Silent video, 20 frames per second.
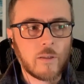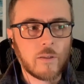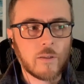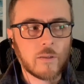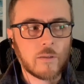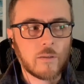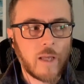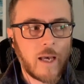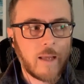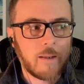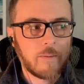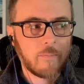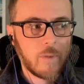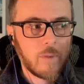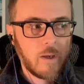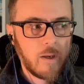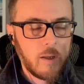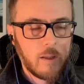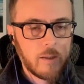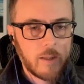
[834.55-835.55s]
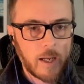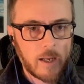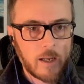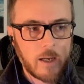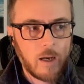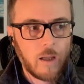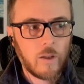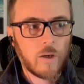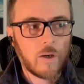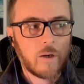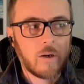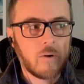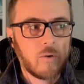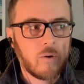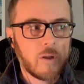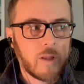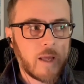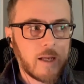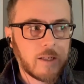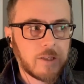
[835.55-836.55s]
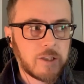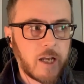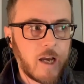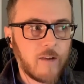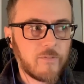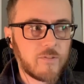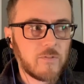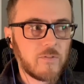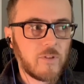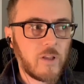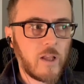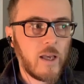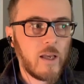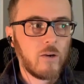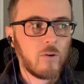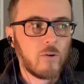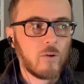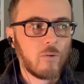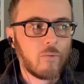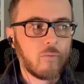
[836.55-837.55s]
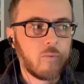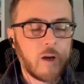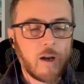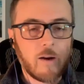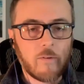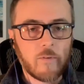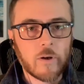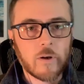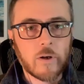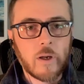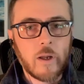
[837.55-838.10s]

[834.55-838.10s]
The, that that color or that shaft of light or whatever.